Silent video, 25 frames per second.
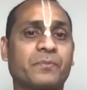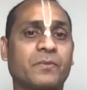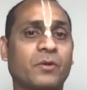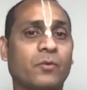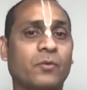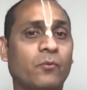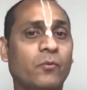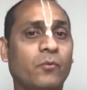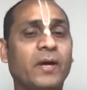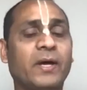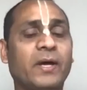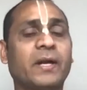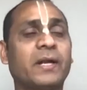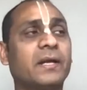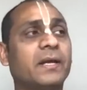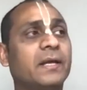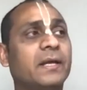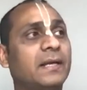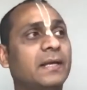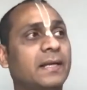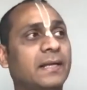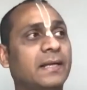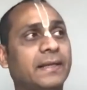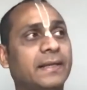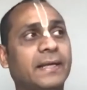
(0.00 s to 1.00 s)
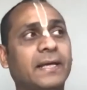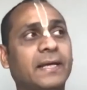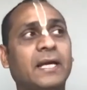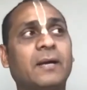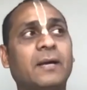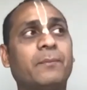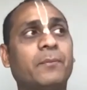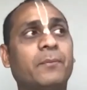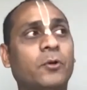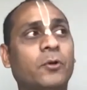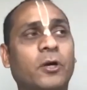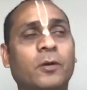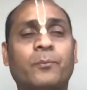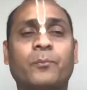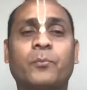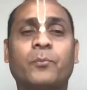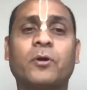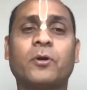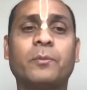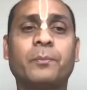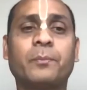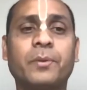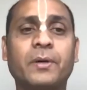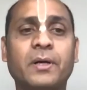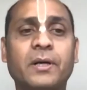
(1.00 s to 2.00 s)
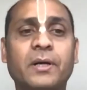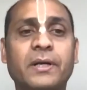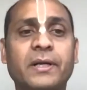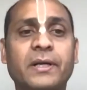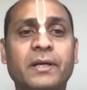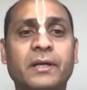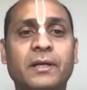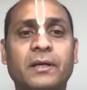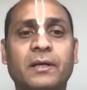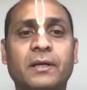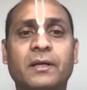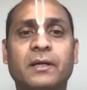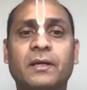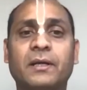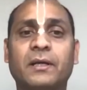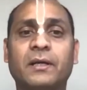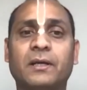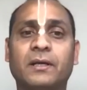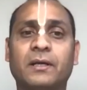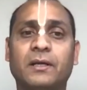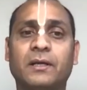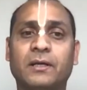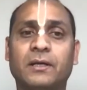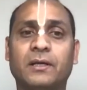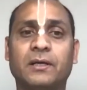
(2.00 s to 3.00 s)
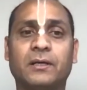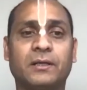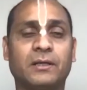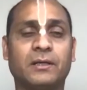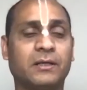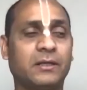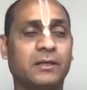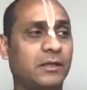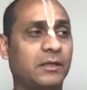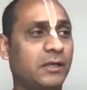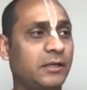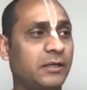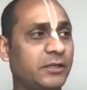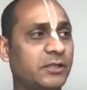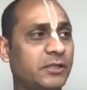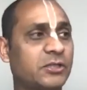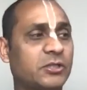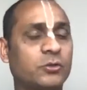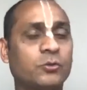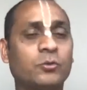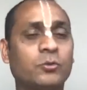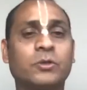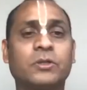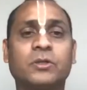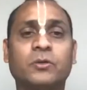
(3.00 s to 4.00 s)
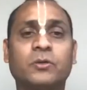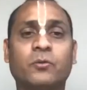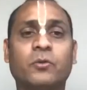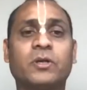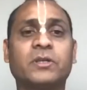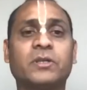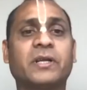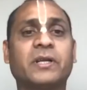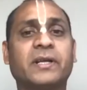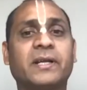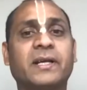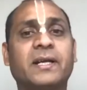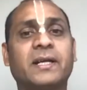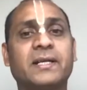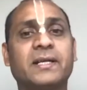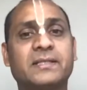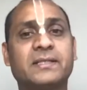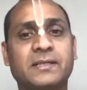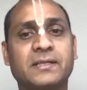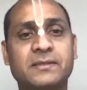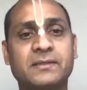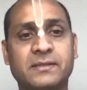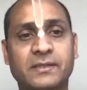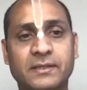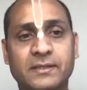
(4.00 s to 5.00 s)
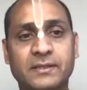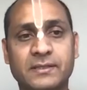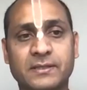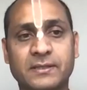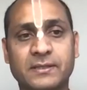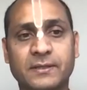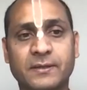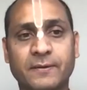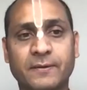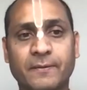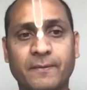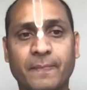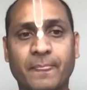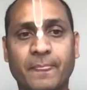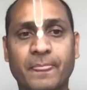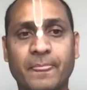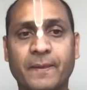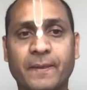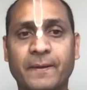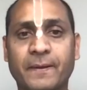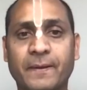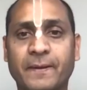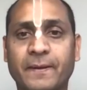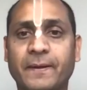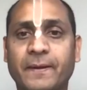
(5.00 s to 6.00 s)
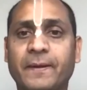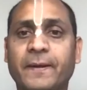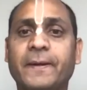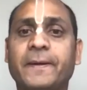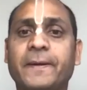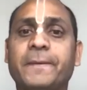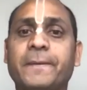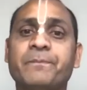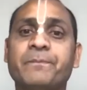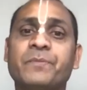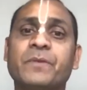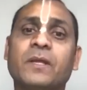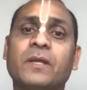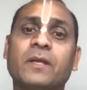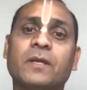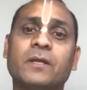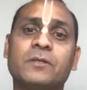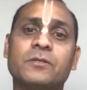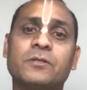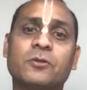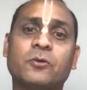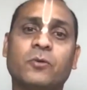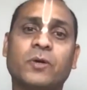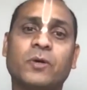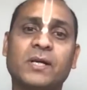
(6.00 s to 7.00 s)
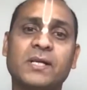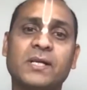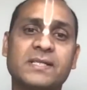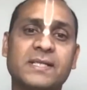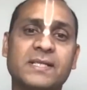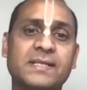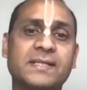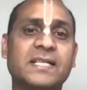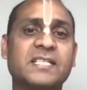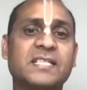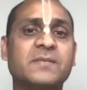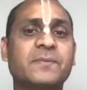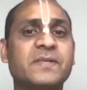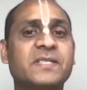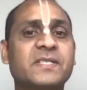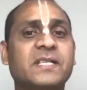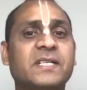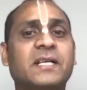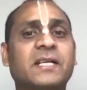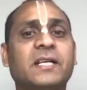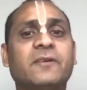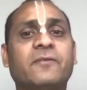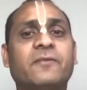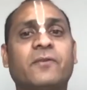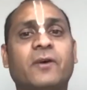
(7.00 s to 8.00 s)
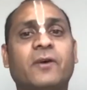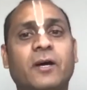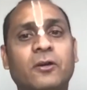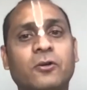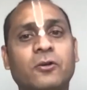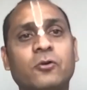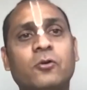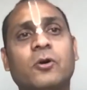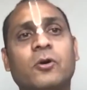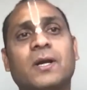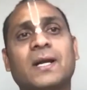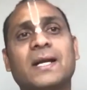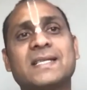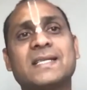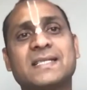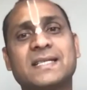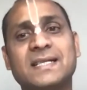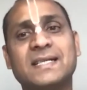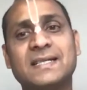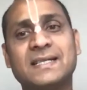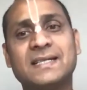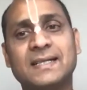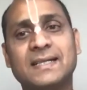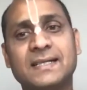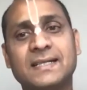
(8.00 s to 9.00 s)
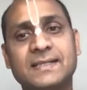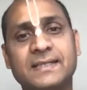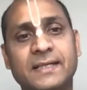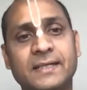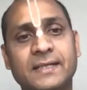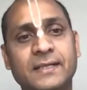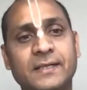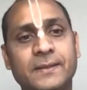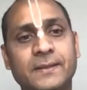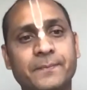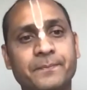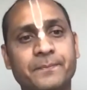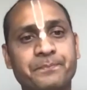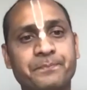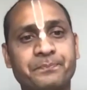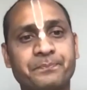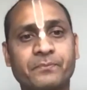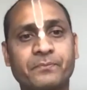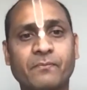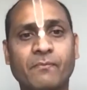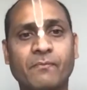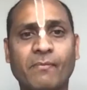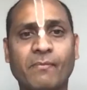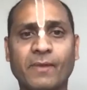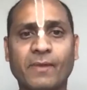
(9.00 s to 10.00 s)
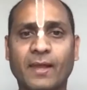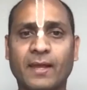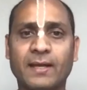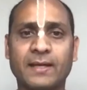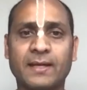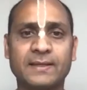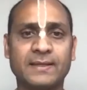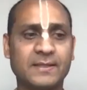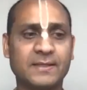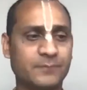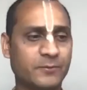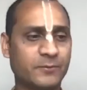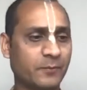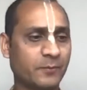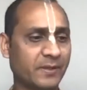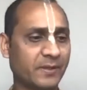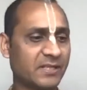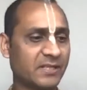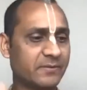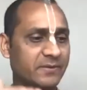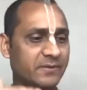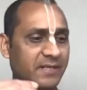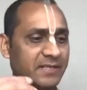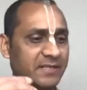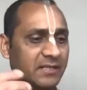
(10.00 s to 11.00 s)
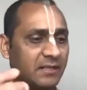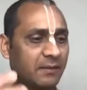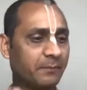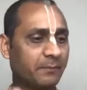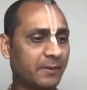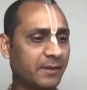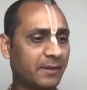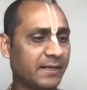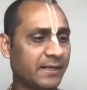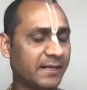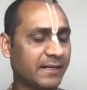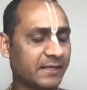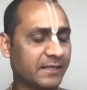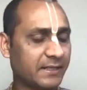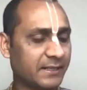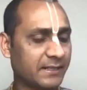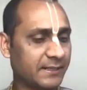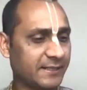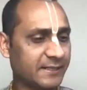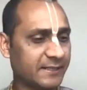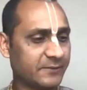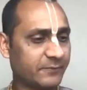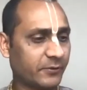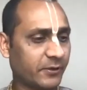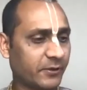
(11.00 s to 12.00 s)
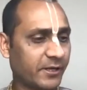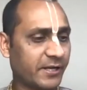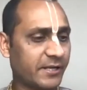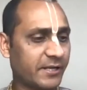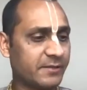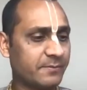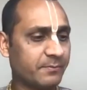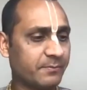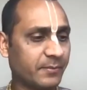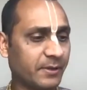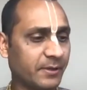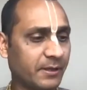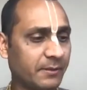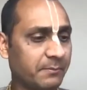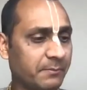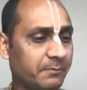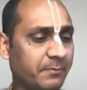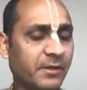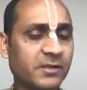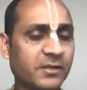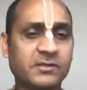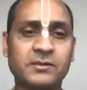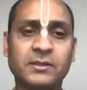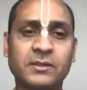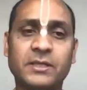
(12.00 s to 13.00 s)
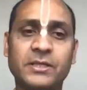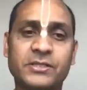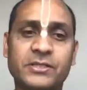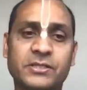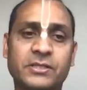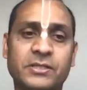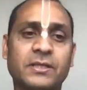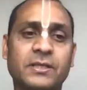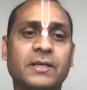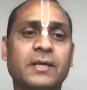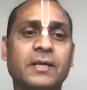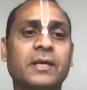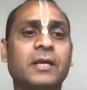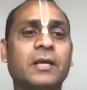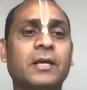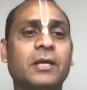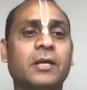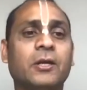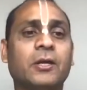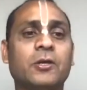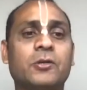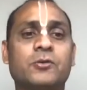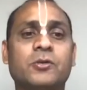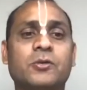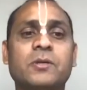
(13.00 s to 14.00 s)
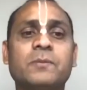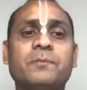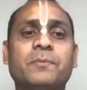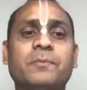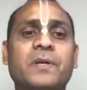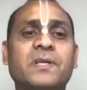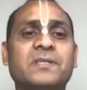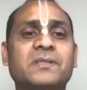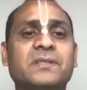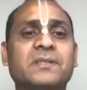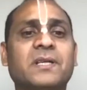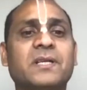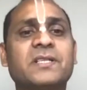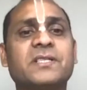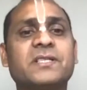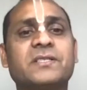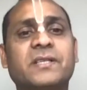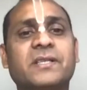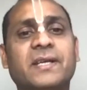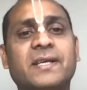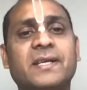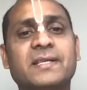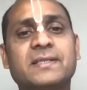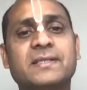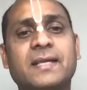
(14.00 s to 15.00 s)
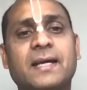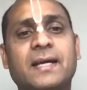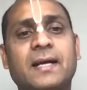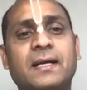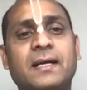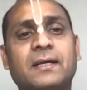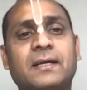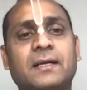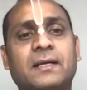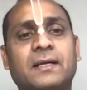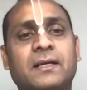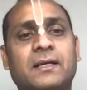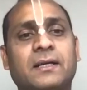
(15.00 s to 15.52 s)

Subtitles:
where they have not properly understood what the real essence is, right? So what is it? That's basically Falgu or less intelligent. And the Prabhupada gives an example like less for impersonalist. So impersonalist thinks that